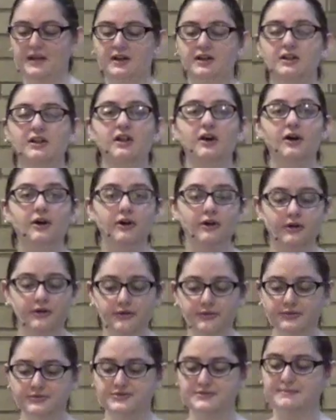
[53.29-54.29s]

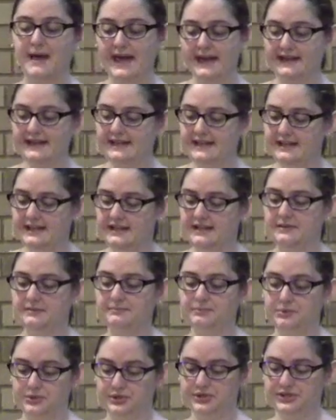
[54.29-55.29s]
Clothes,
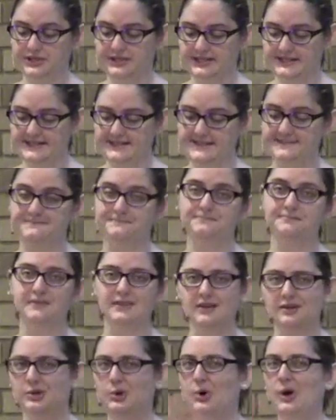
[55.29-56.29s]
bedding, books.
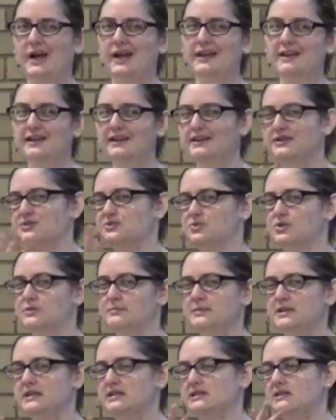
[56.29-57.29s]
Quite an
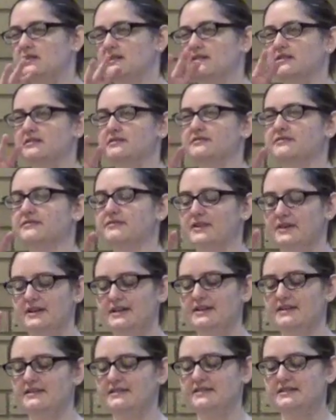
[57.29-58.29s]
assortment of
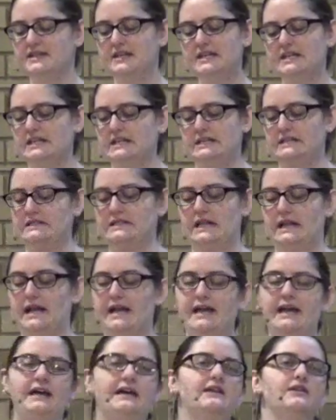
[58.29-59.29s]
things that I
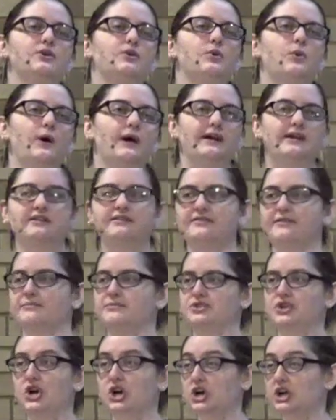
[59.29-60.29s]
had acquired
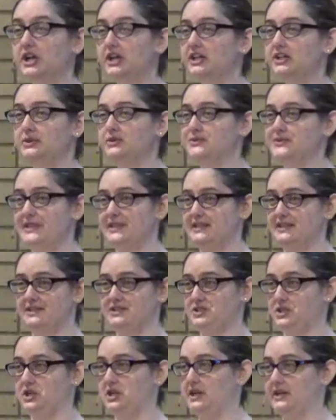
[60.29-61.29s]
from Target using
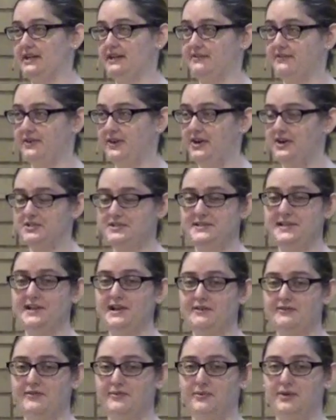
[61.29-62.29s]
the Target gift cards I
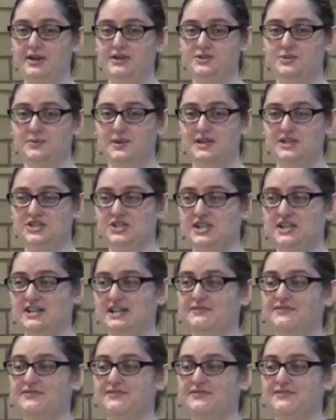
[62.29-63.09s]
got from graduation.